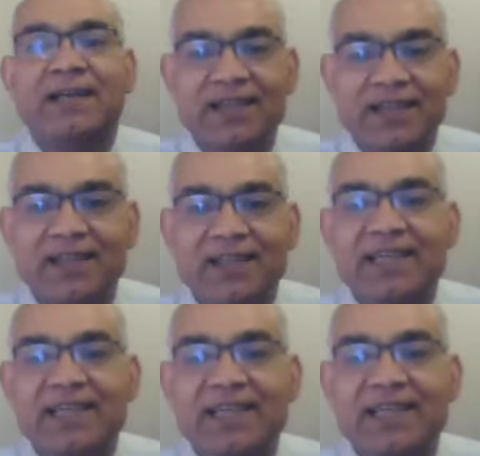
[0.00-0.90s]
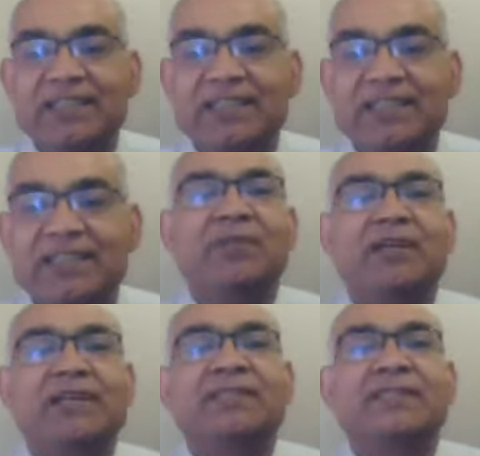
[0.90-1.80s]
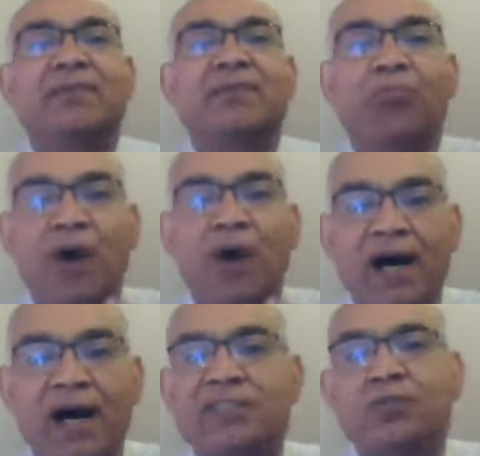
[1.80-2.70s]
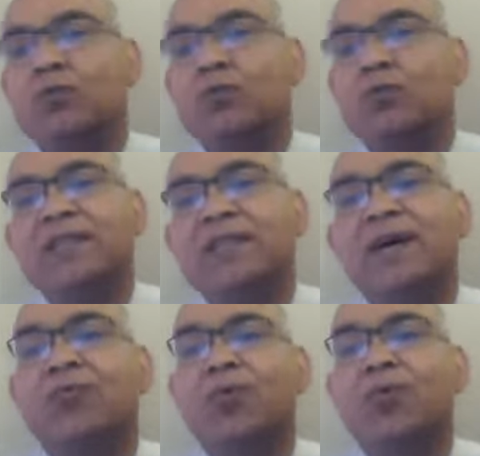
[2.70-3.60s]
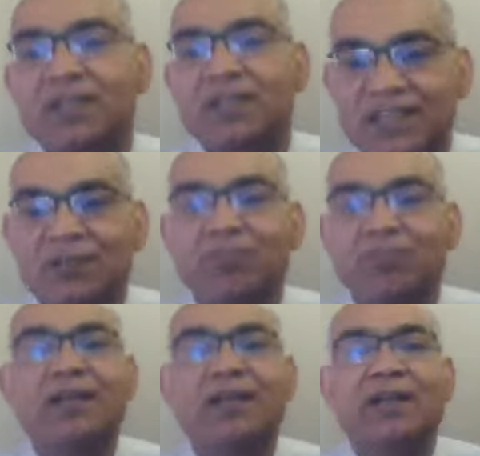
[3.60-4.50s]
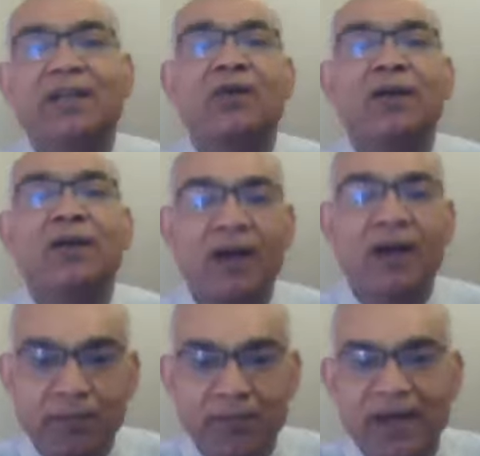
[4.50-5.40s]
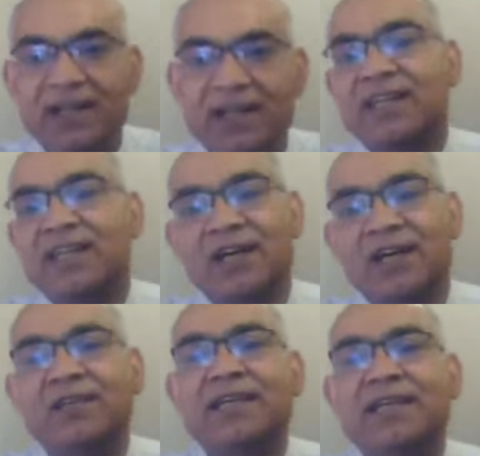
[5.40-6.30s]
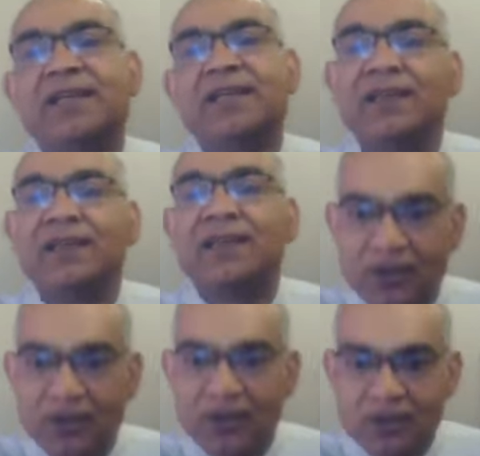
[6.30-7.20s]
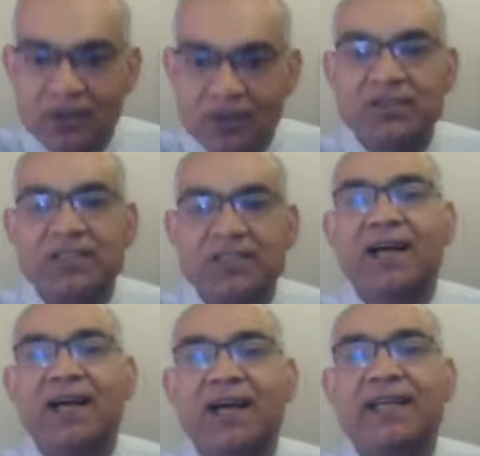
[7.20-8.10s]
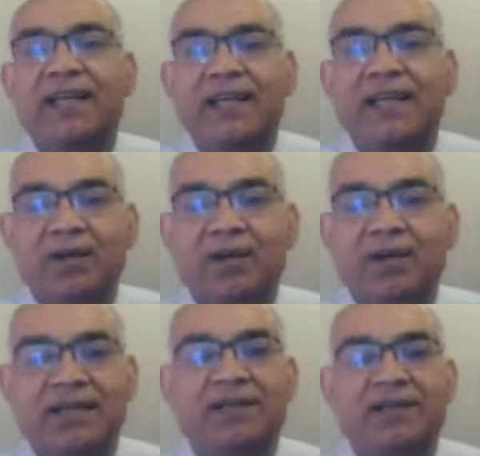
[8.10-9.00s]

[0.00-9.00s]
The theme this time is March to be the watershed month for apparel recovery. Gautam Singhania Raymond.